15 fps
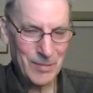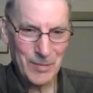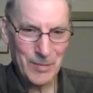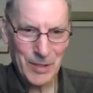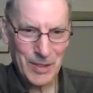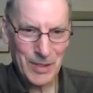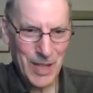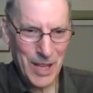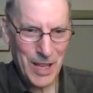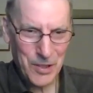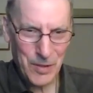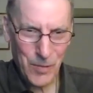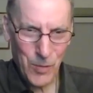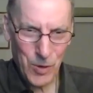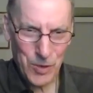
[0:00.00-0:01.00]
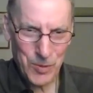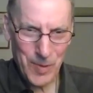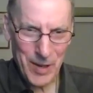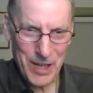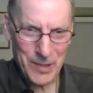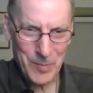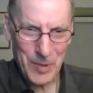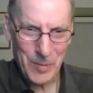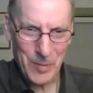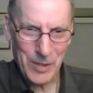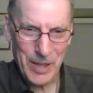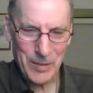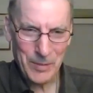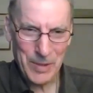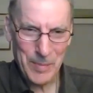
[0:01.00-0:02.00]
Lots of divorce rates, people
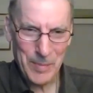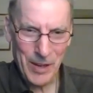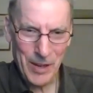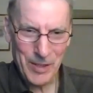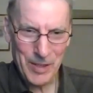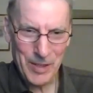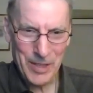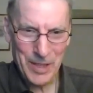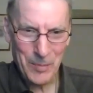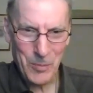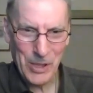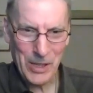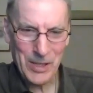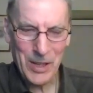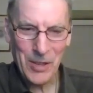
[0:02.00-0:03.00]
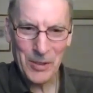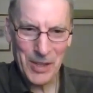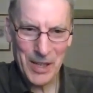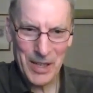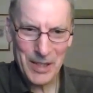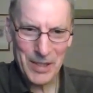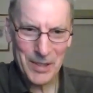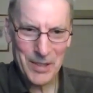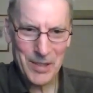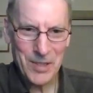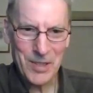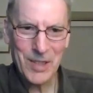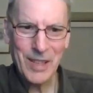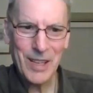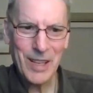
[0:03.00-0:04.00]
get remarried, they bring in other
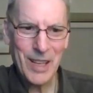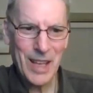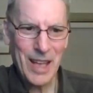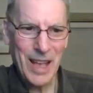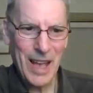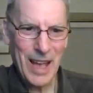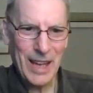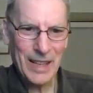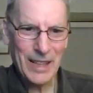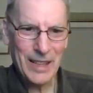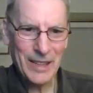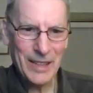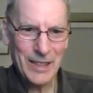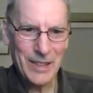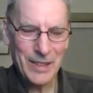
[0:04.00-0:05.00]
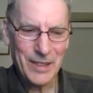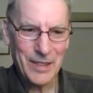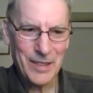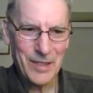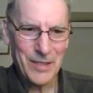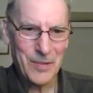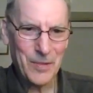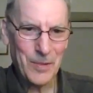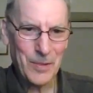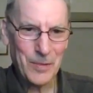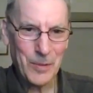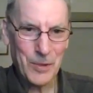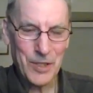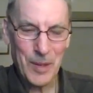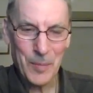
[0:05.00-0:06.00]
kids. And
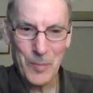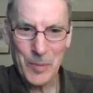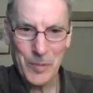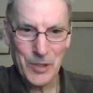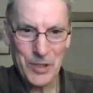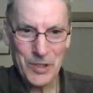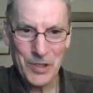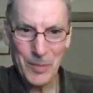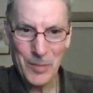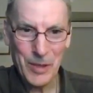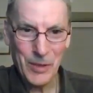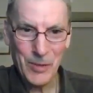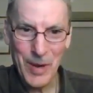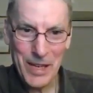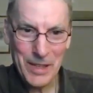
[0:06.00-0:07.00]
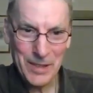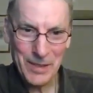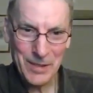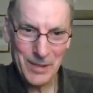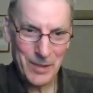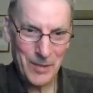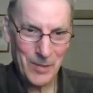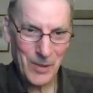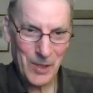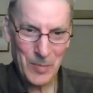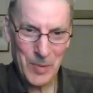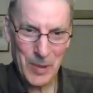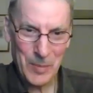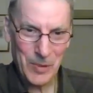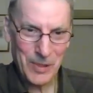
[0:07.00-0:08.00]
for some people, this can be great. For other
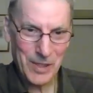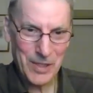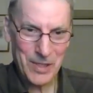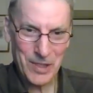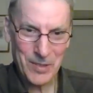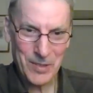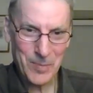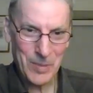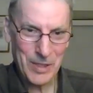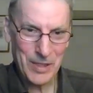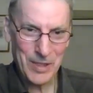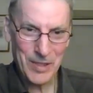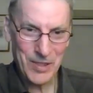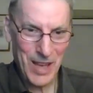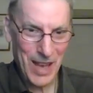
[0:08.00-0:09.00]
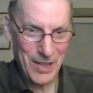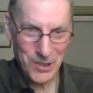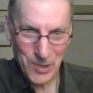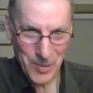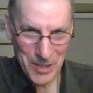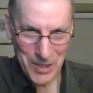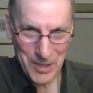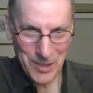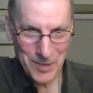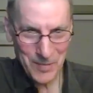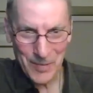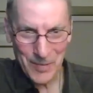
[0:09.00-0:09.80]
people, it can just be disastrous.